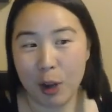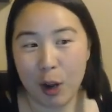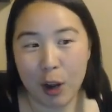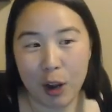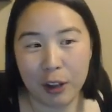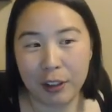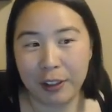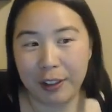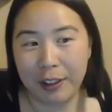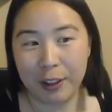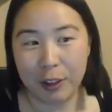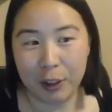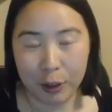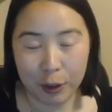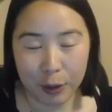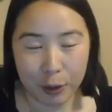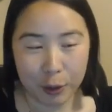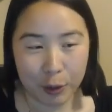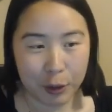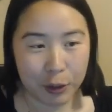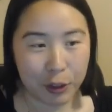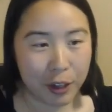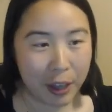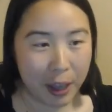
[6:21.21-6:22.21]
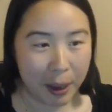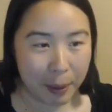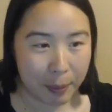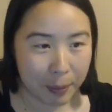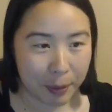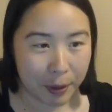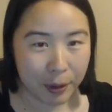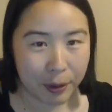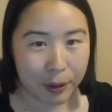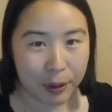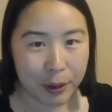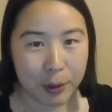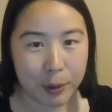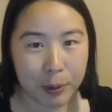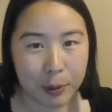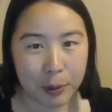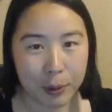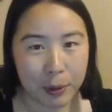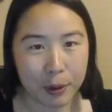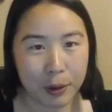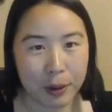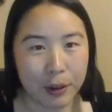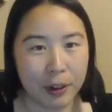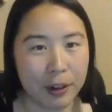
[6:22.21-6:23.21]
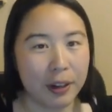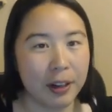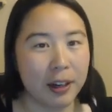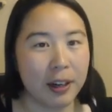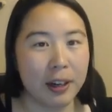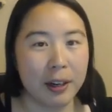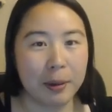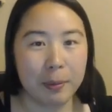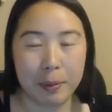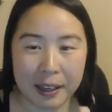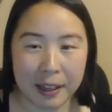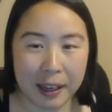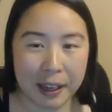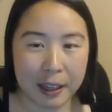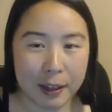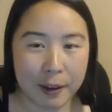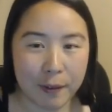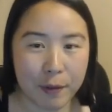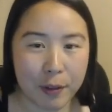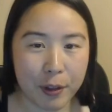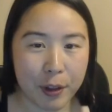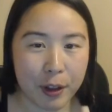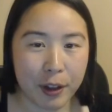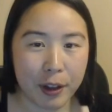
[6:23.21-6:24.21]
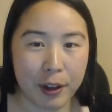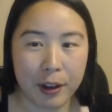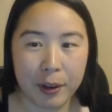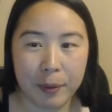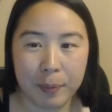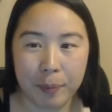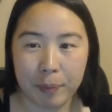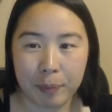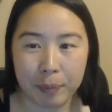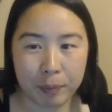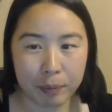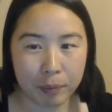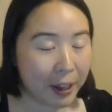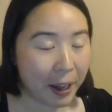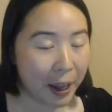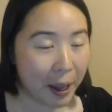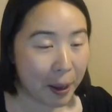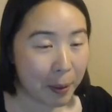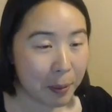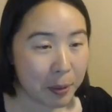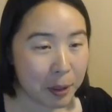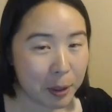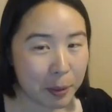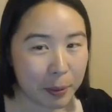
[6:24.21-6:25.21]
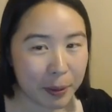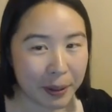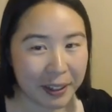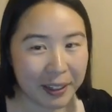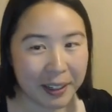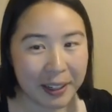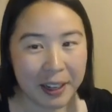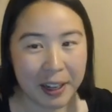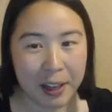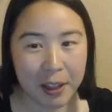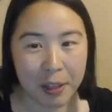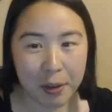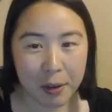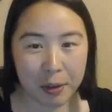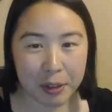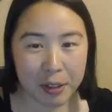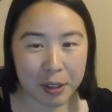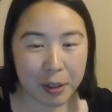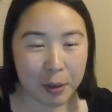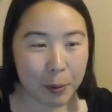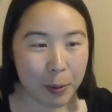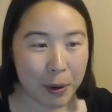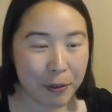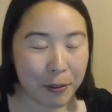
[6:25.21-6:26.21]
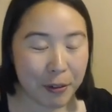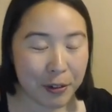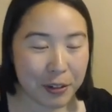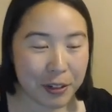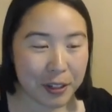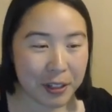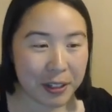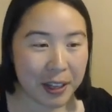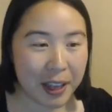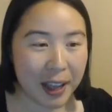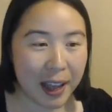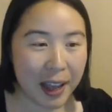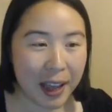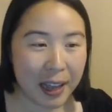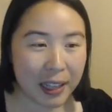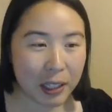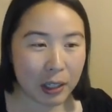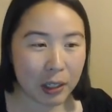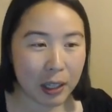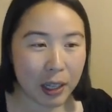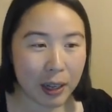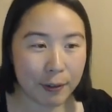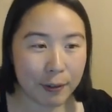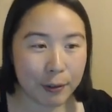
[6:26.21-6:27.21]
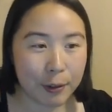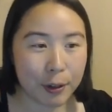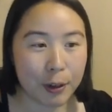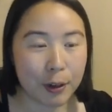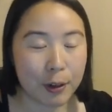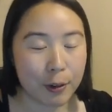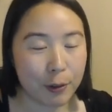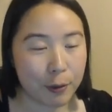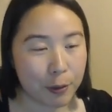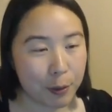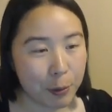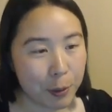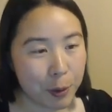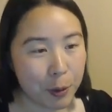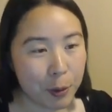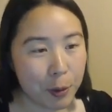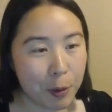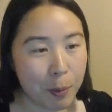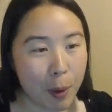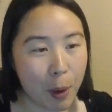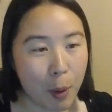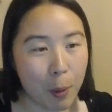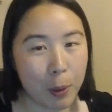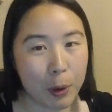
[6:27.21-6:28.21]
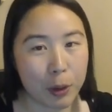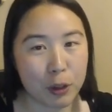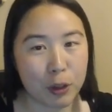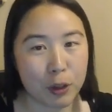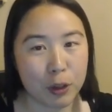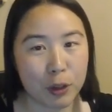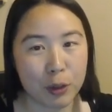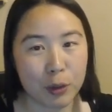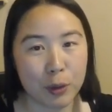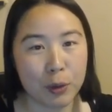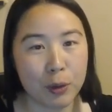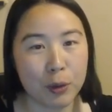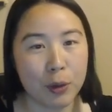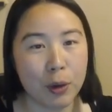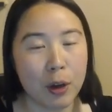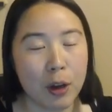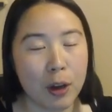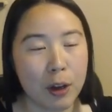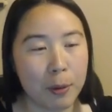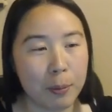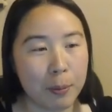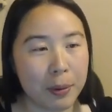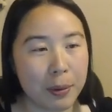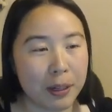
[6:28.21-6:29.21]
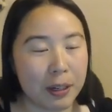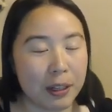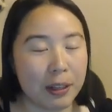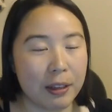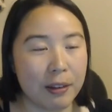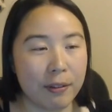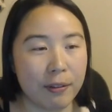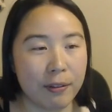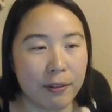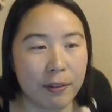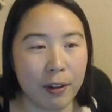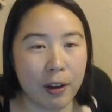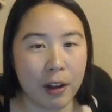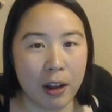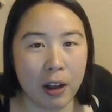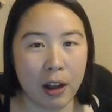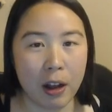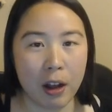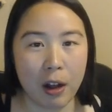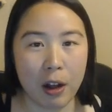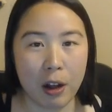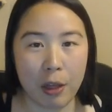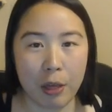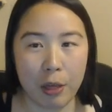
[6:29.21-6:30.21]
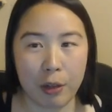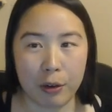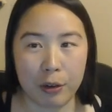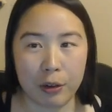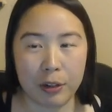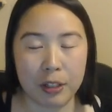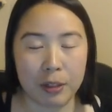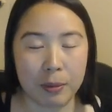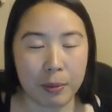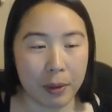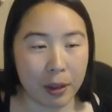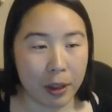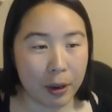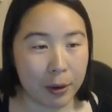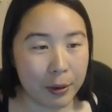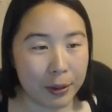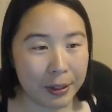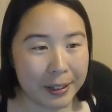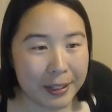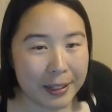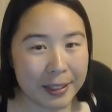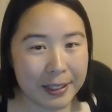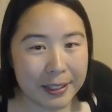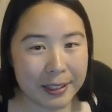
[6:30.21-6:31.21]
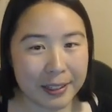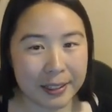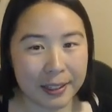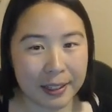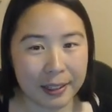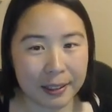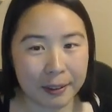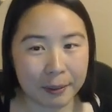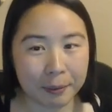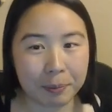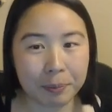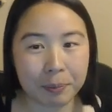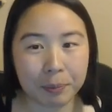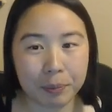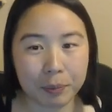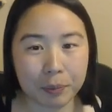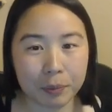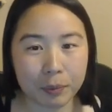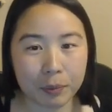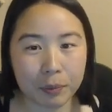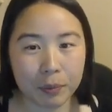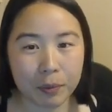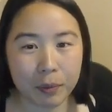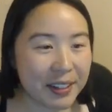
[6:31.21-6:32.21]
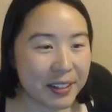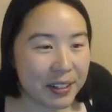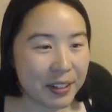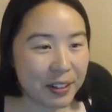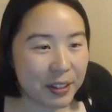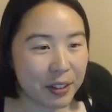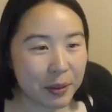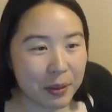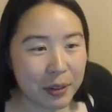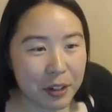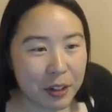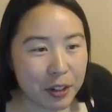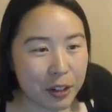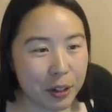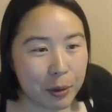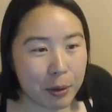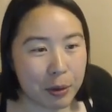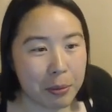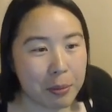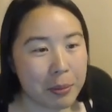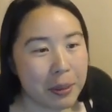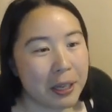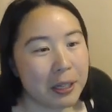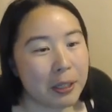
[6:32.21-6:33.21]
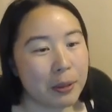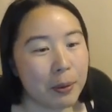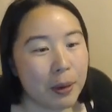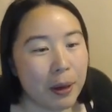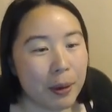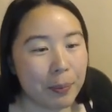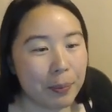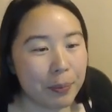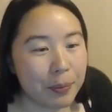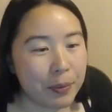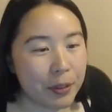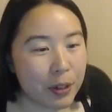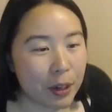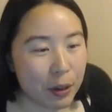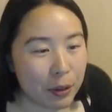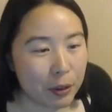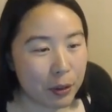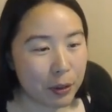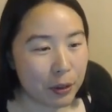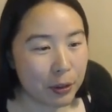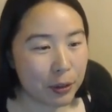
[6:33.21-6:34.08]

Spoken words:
I'm not a huge gambler or playing any of the card games, but those are the references I had. I'd love to hear from you about what you believe there are similarities and any lessons you want to share with me as well.